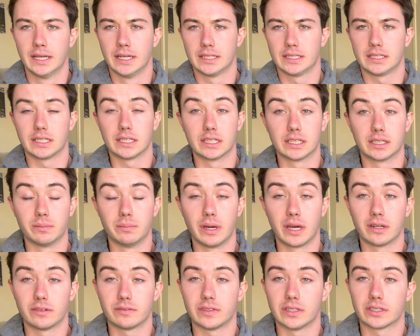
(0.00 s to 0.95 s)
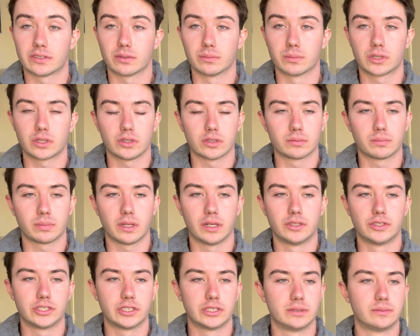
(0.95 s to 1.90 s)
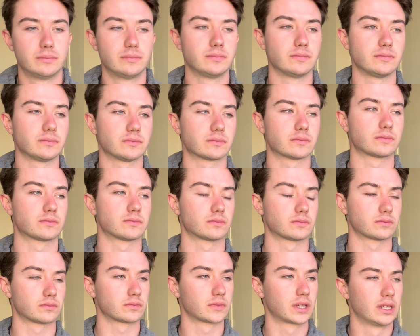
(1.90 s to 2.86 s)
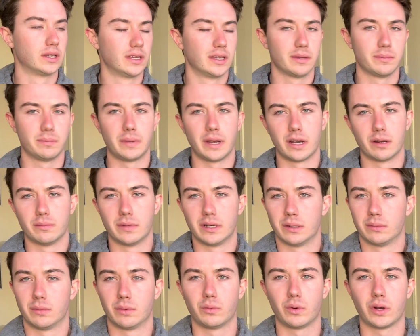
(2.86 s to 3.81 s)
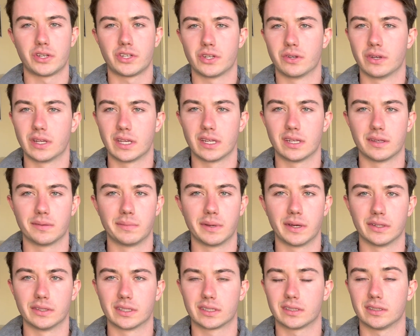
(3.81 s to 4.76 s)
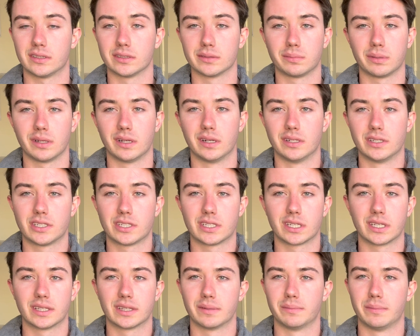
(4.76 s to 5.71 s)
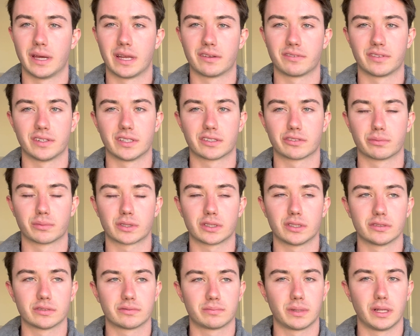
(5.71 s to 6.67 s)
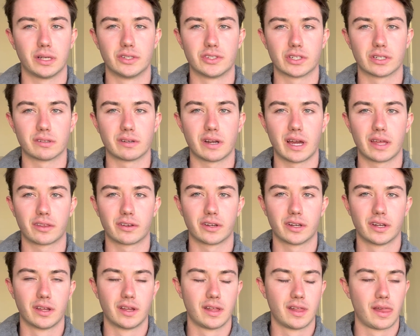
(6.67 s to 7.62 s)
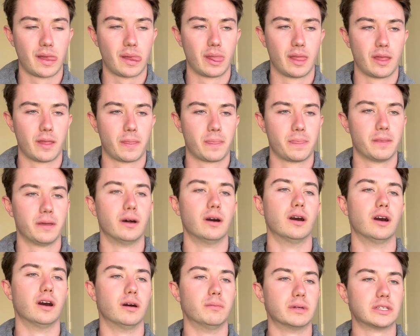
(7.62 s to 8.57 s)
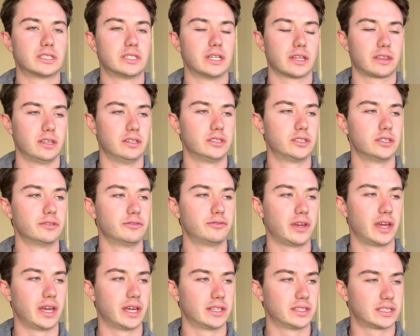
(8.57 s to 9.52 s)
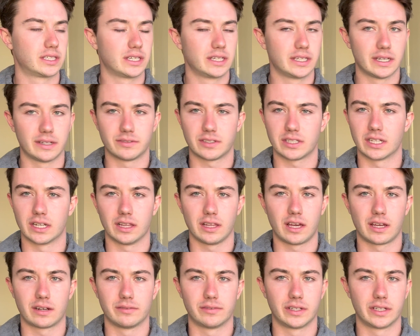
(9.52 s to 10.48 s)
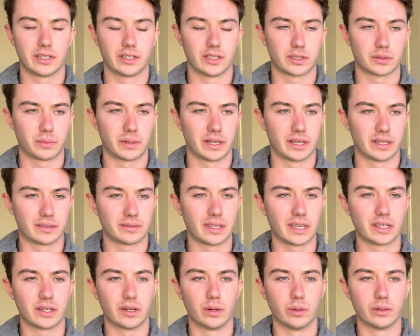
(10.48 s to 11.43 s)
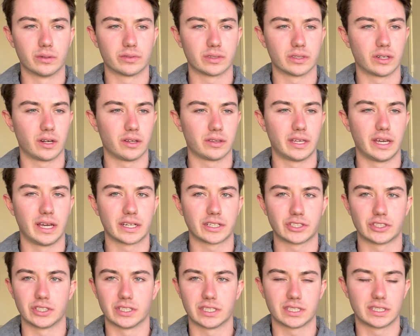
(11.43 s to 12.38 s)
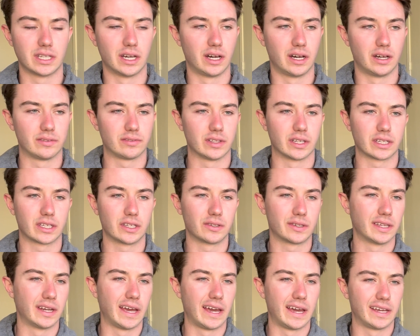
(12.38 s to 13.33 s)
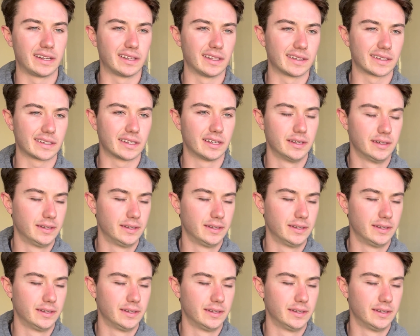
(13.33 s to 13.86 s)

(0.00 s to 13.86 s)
to get the benefits from cold plunging. Bare minimum what you need to build a cold plunge to get the benefits from cold plunging, rather. It's nothing too fancy. I've seen a lot of videos where they go over all the extra stuff, like you can add like